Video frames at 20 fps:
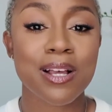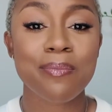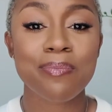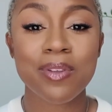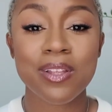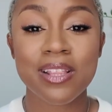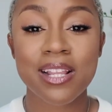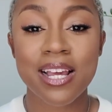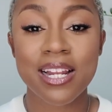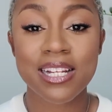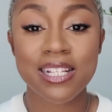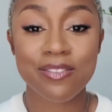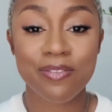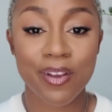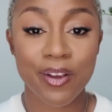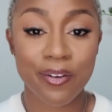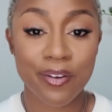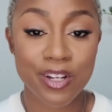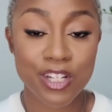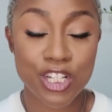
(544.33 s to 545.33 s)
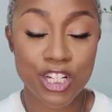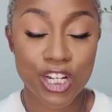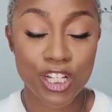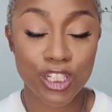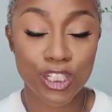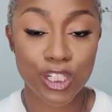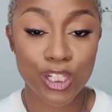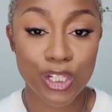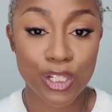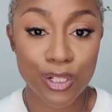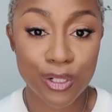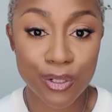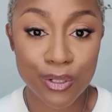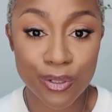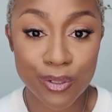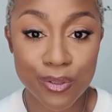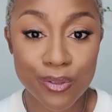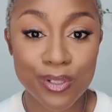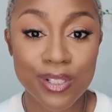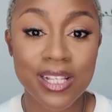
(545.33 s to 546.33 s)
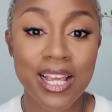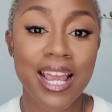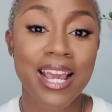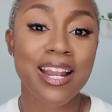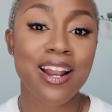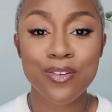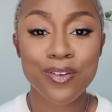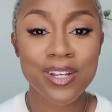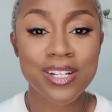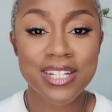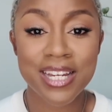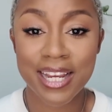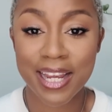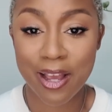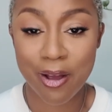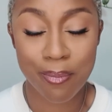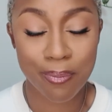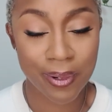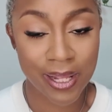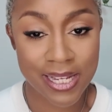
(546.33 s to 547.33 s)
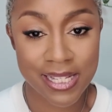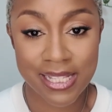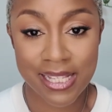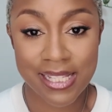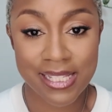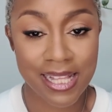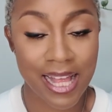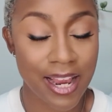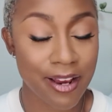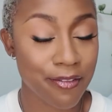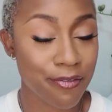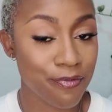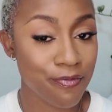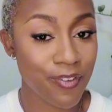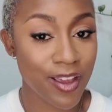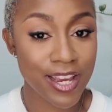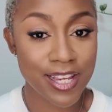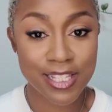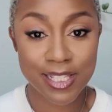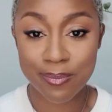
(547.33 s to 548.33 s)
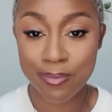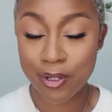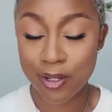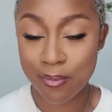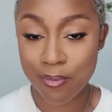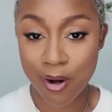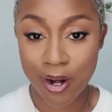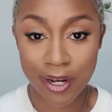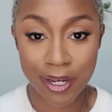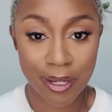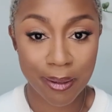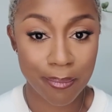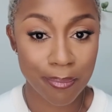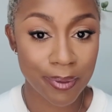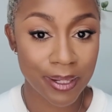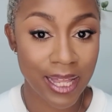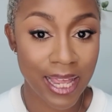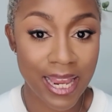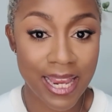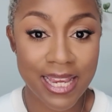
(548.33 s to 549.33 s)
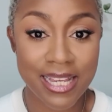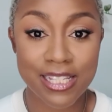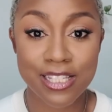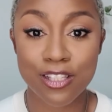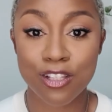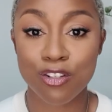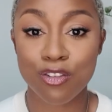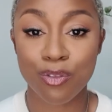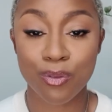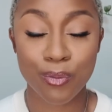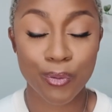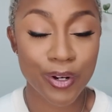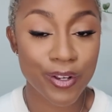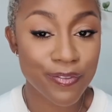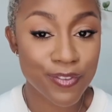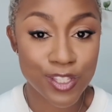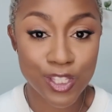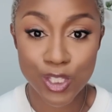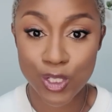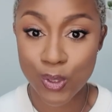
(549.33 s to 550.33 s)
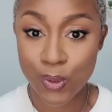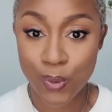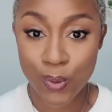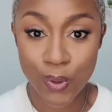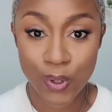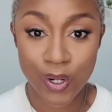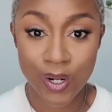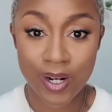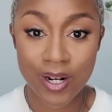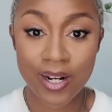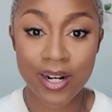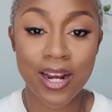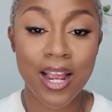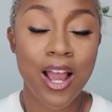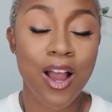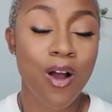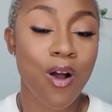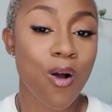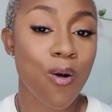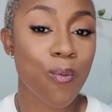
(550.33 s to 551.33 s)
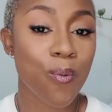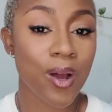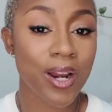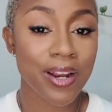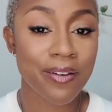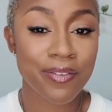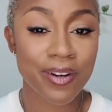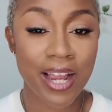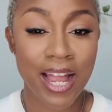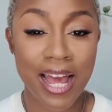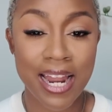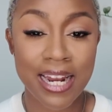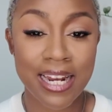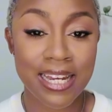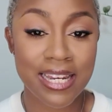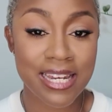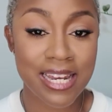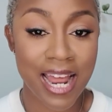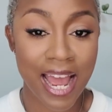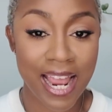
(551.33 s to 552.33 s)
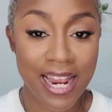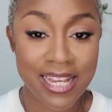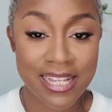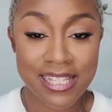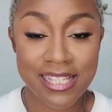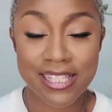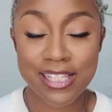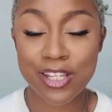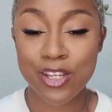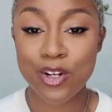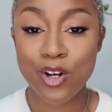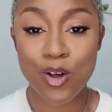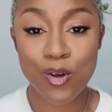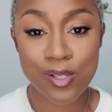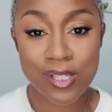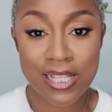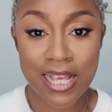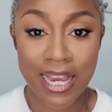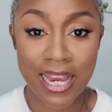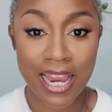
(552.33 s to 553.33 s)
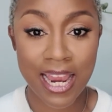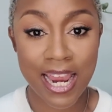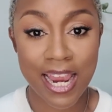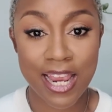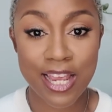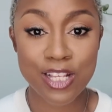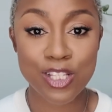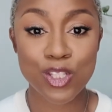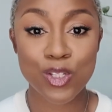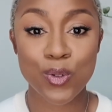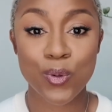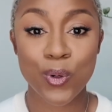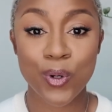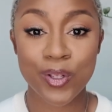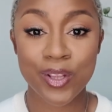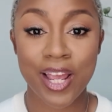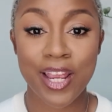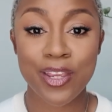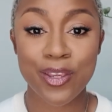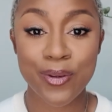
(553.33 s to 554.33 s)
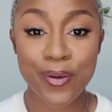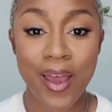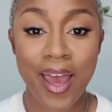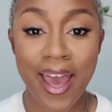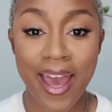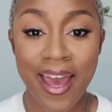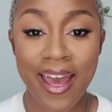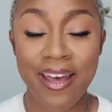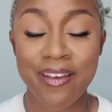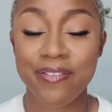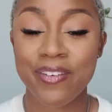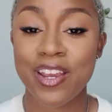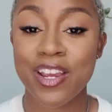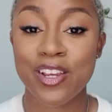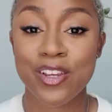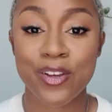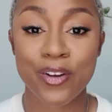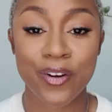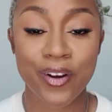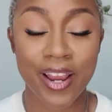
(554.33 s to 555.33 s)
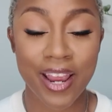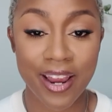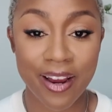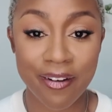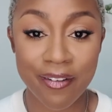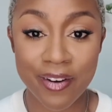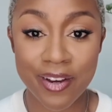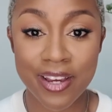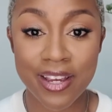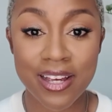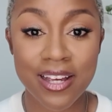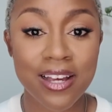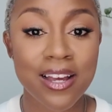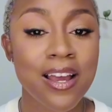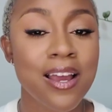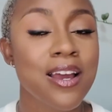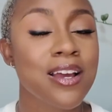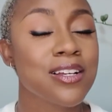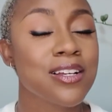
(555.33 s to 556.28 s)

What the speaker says: something that is very gently used. And you can check out places like Facebook Marketplace, the thrift store, or whatever kind of nice, secondhand store that you have in your area.